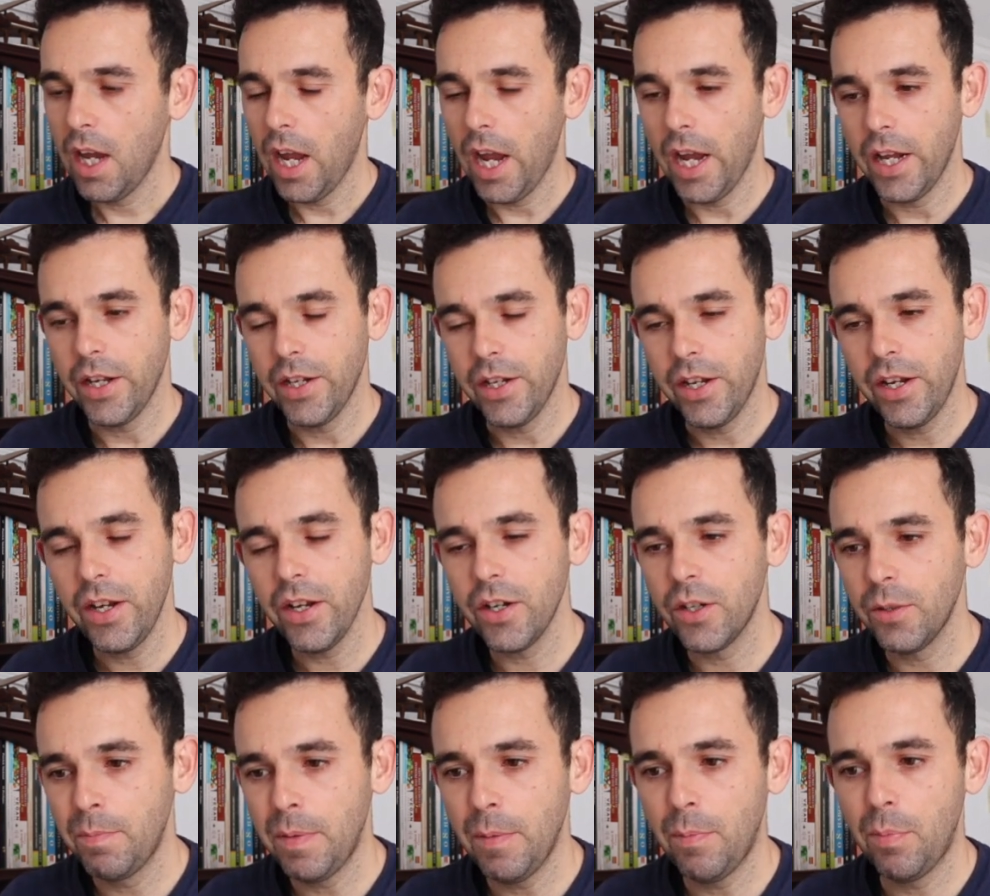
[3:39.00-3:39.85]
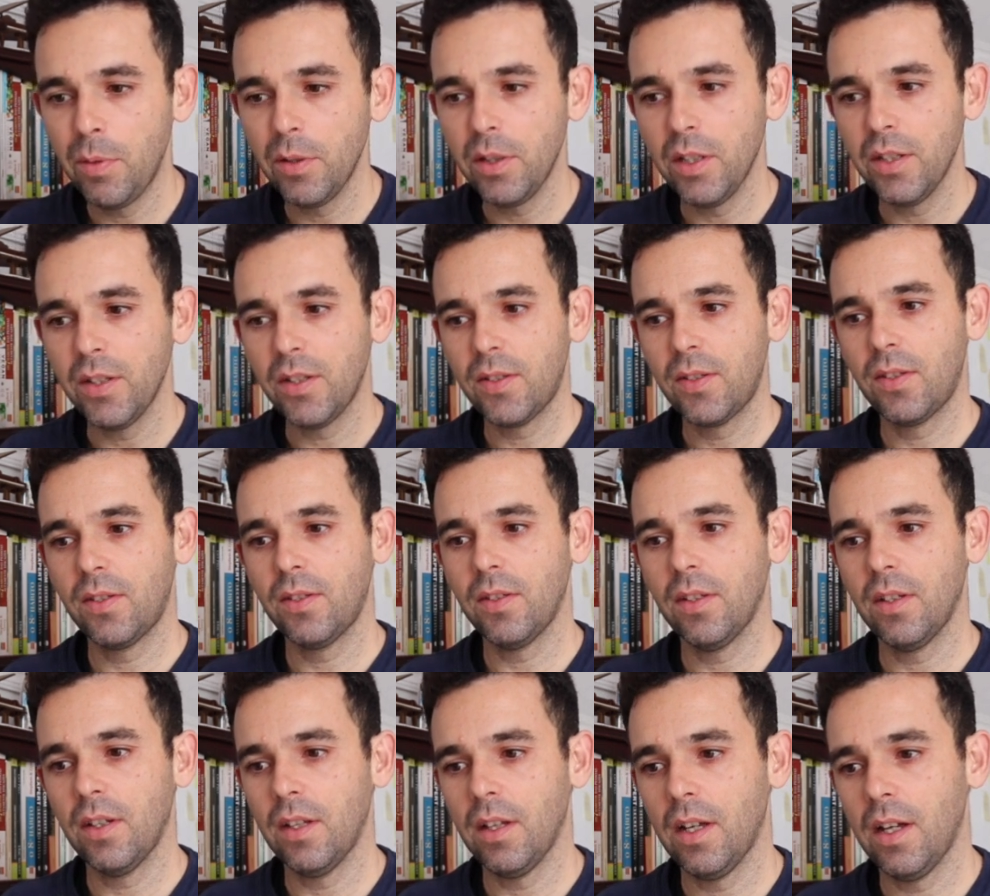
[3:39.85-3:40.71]
and here people
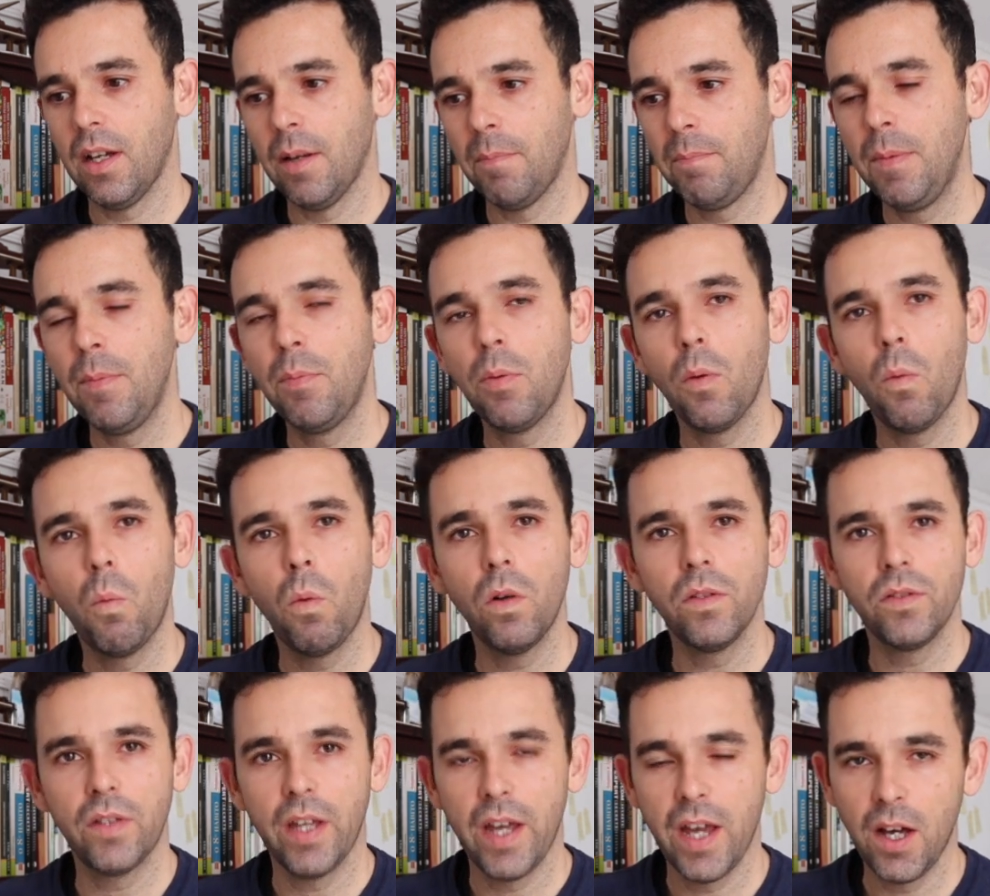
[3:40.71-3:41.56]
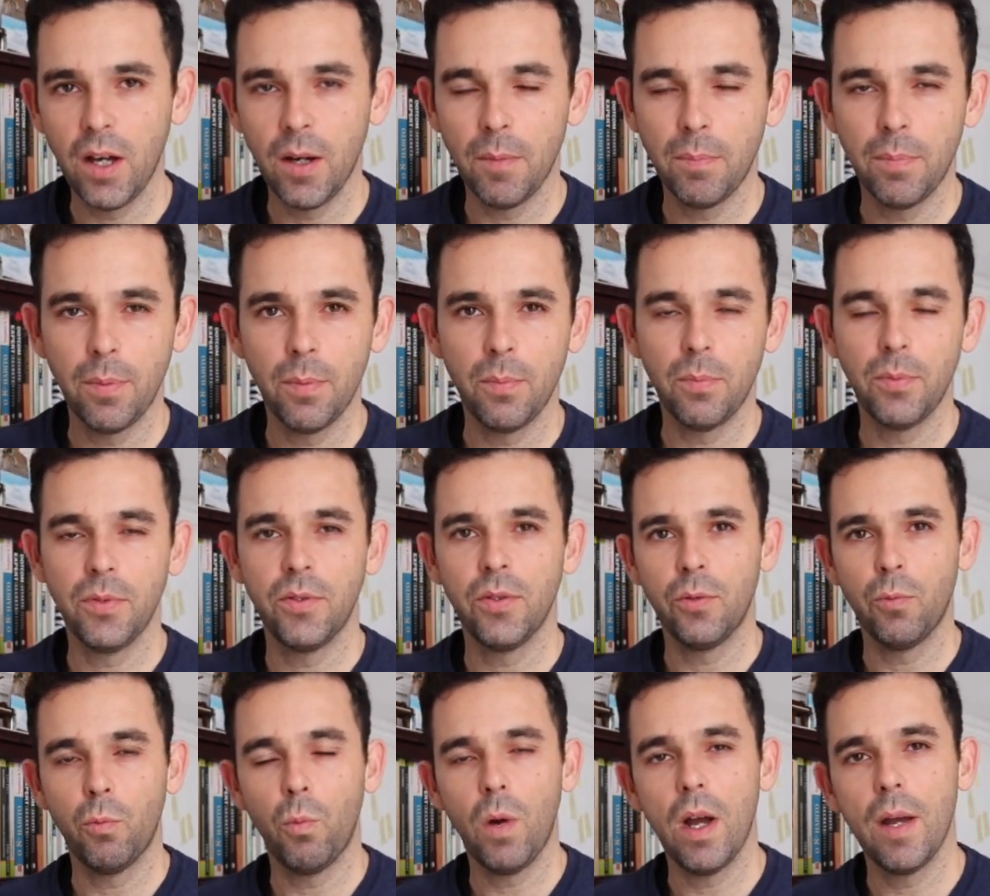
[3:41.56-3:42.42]
want help with
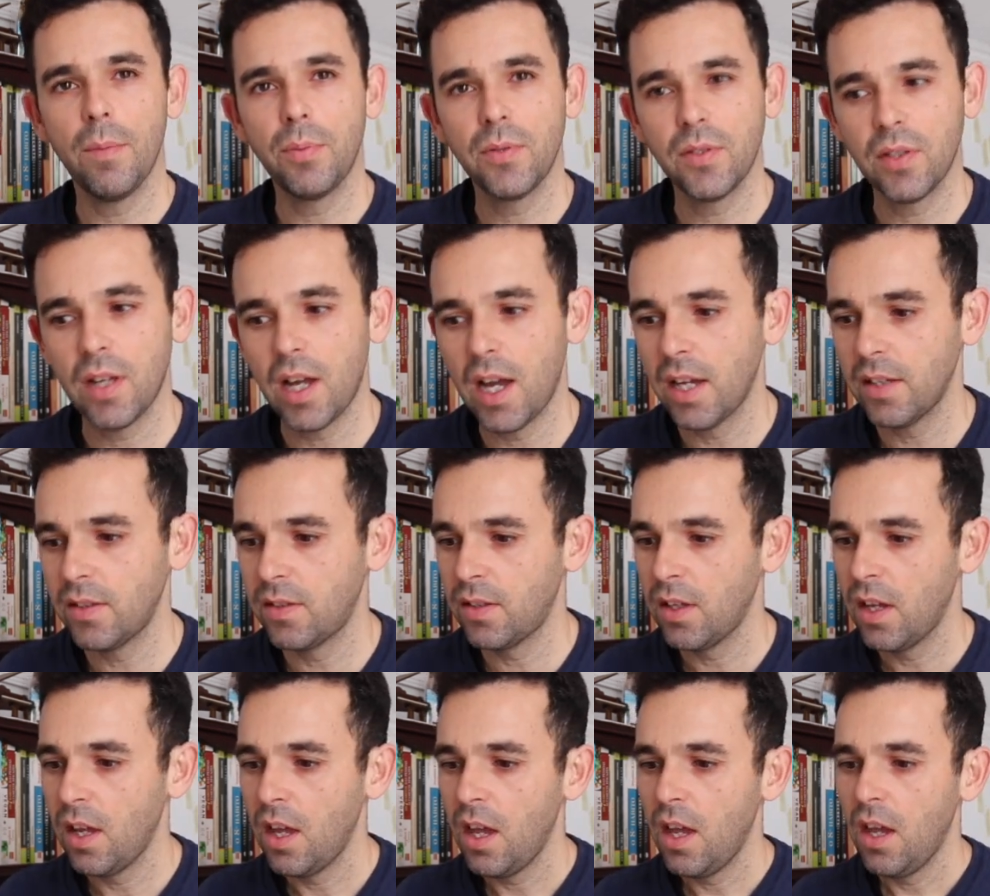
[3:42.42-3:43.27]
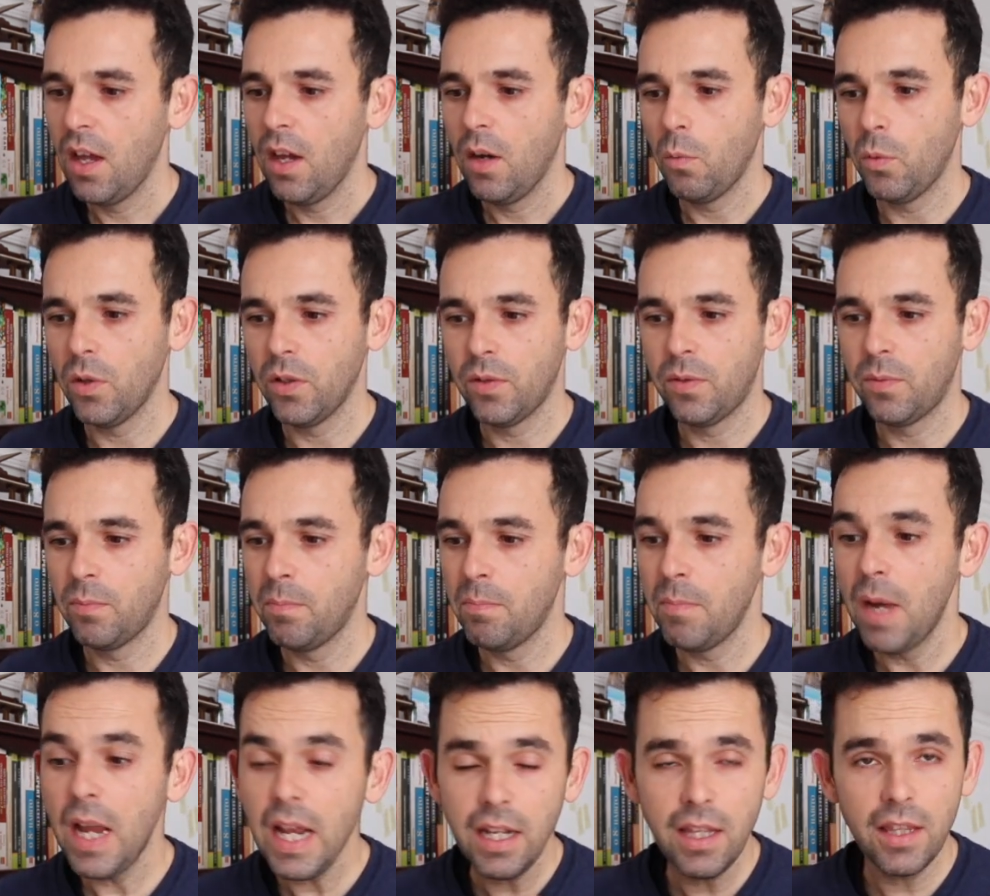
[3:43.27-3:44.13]
their website, with
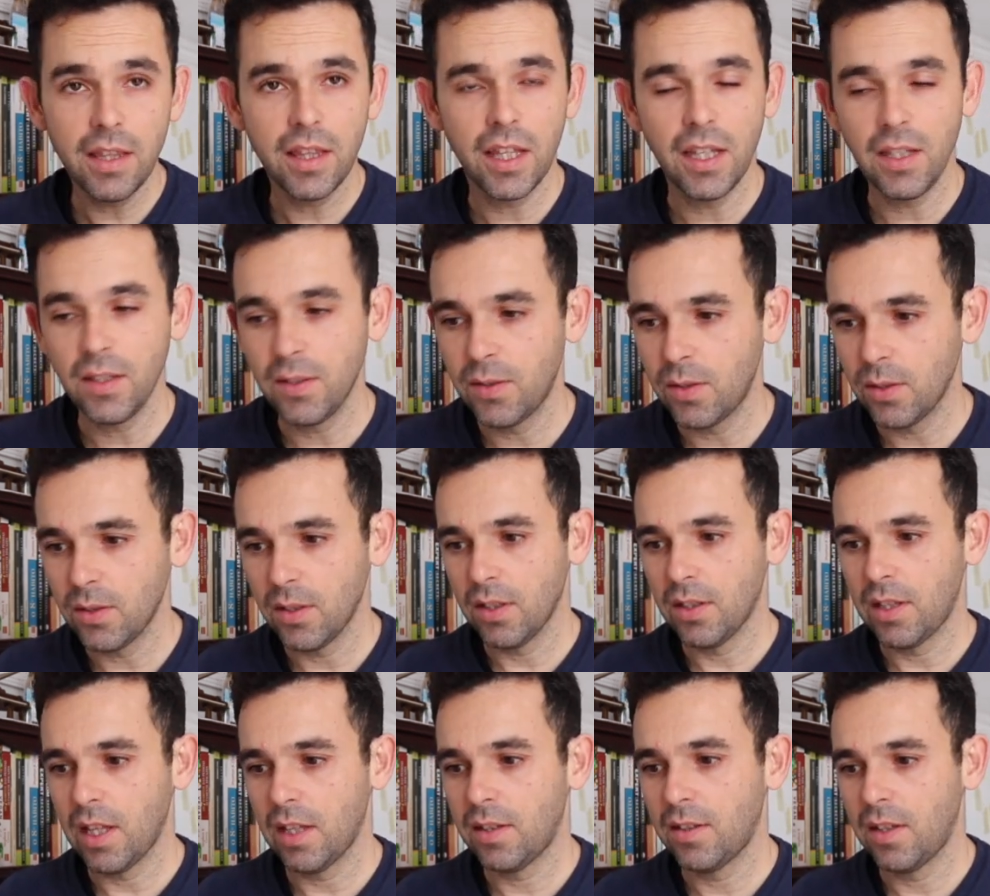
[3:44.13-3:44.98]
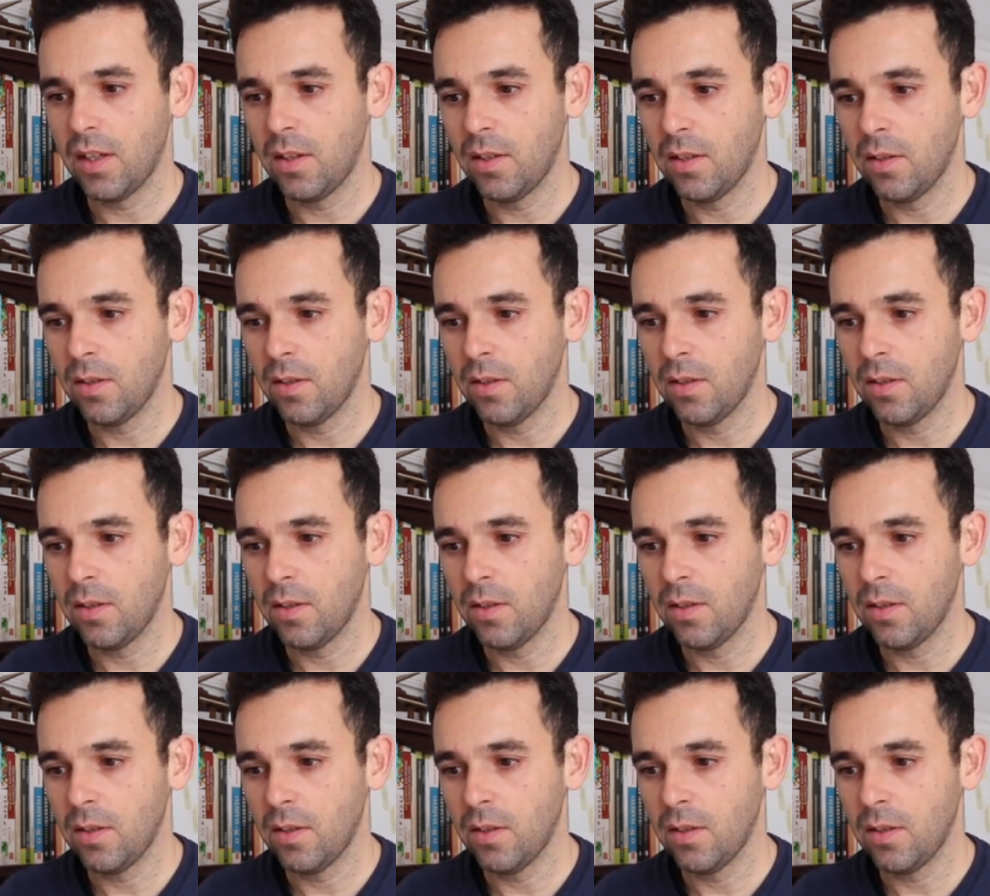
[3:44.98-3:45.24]
many things that